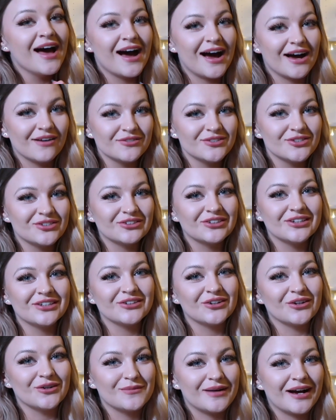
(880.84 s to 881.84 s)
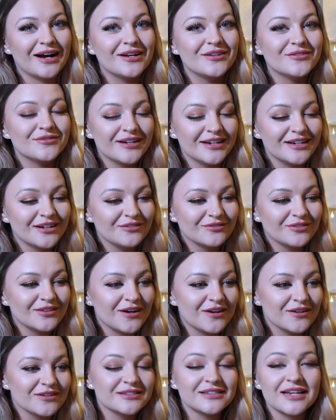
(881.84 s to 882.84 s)
have enjoyed all my reading
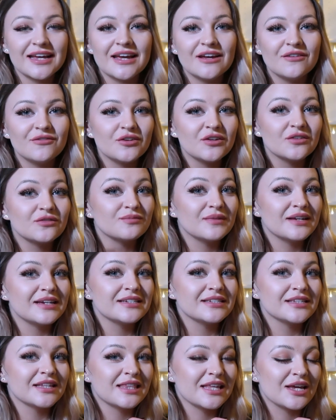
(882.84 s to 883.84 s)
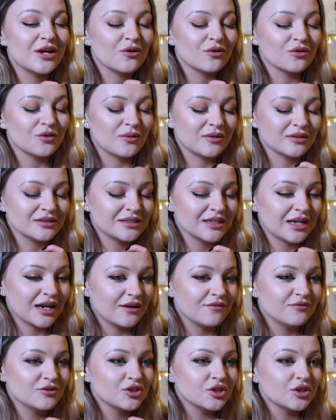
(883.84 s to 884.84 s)
vlogs if you've missed the other ones that
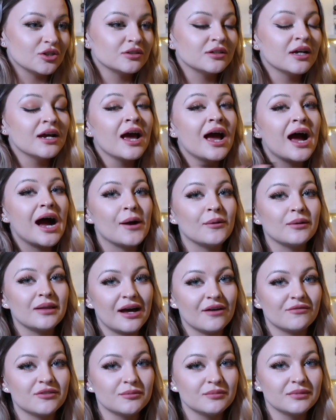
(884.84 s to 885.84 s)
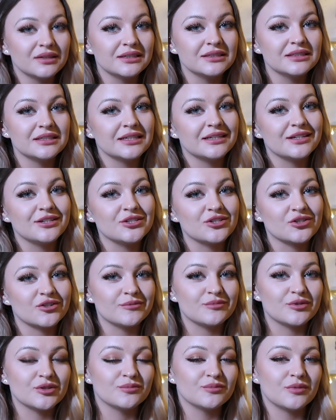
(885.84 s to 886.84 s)
I've done I will have them linked in the
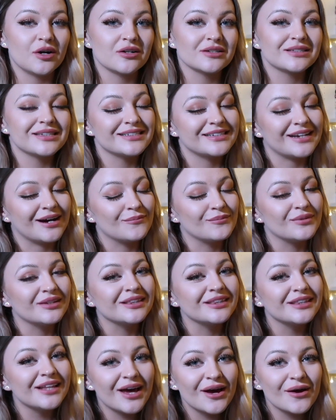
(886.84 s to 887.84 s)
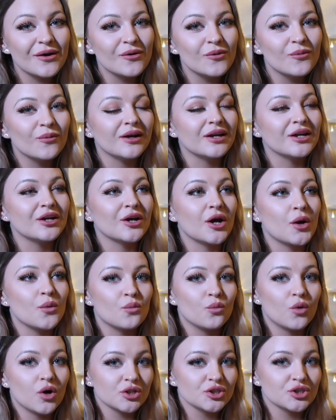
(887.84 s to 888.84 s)
description box down below where you can go
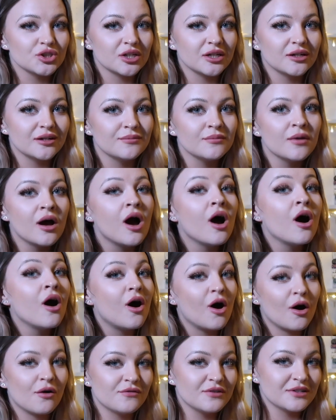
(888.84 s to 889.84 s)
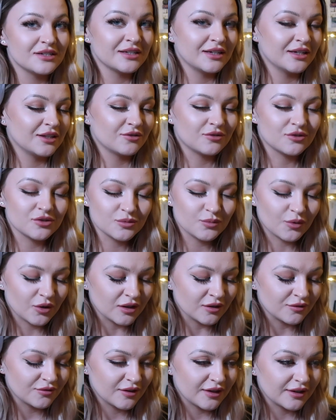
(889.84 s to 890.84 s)
and watch them obviously they're all
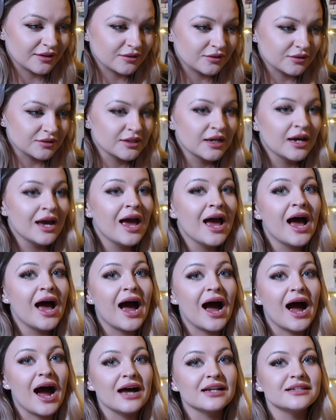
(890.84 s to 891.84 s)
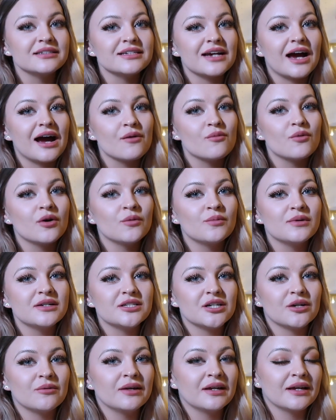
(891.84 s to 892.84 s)
spoiler filled and I will be
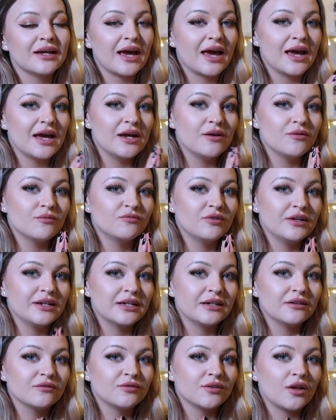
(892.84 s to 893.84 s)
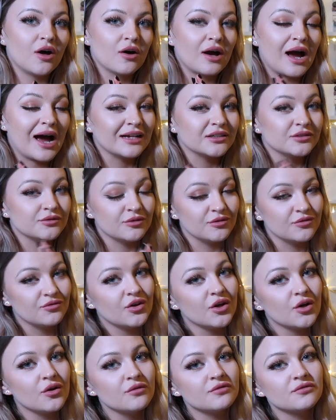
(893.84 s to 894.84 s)
doing a reading vlog and
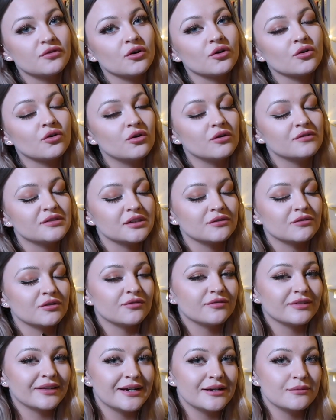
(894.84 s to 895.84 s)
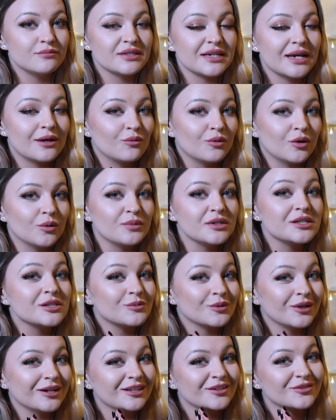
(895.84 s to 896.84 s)
review for A Court of Silver Flames. It will be
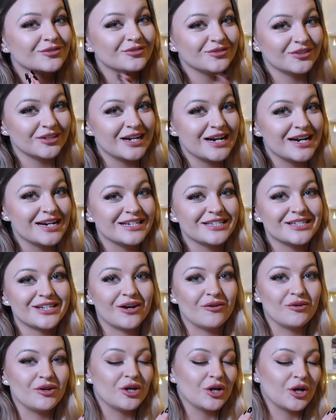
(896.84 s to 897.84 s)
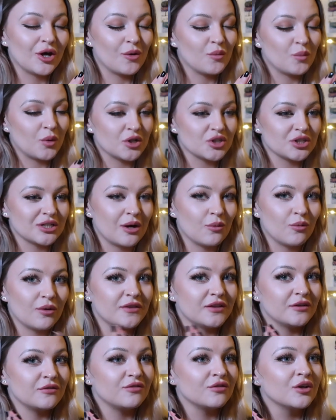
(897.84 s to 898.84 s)
spoiler free so you can go and watch that
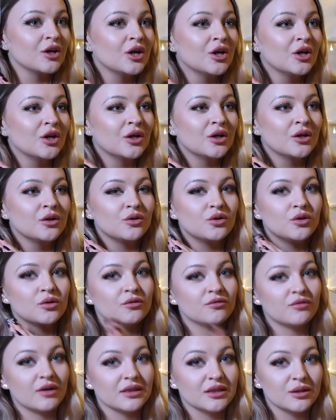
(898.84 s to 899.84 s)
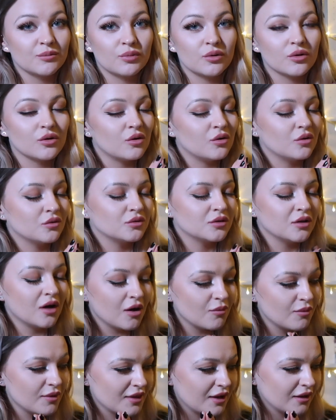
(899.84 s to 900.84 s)
whether you've read the book or
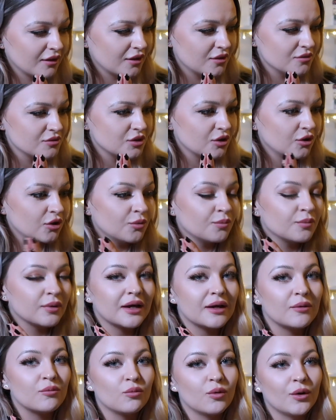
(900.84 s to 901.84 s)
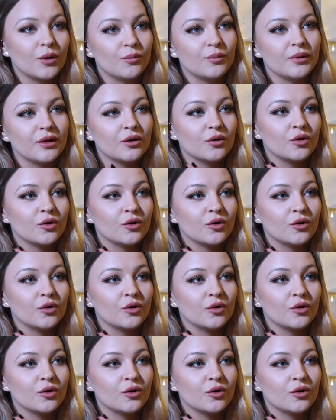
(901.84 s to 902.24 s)
not when that goes up. It will be